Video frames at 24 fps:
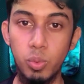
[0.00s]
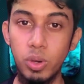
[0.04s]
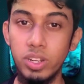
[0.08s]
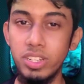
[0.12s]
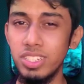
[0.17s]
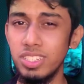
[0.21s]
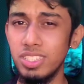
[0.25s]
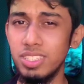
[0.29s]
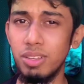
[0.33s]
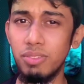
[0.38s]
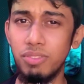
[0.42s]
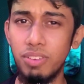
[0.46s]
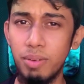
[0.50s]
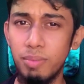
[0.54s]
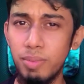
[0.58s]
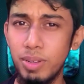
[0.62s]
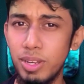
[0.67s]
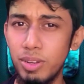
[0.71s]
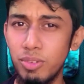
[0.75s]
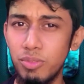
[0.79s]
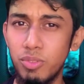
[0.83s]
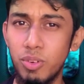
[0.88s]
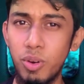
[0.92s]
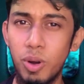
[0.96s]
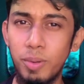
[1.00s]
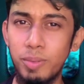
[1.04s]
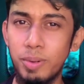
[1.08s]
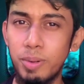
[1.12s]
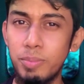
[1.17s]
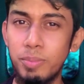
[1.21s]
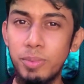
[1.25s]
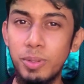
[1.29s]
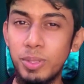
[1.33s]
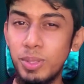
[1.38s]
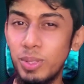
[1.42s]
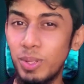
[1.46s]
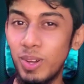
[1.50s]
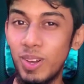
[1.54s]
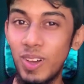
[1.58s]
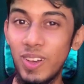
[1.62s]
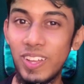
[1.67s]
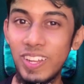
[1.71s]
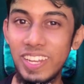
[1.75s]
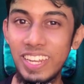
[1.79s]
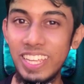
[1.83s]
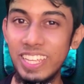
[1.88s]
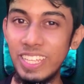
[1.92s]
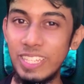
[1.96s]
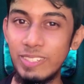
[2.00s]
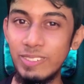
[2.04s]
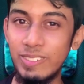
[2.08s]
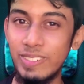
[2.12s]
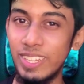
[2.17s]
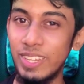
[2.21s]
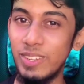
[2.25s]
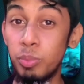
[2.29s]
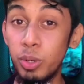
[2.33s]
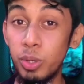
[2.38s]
What is the feminine form of burtuqaliyun?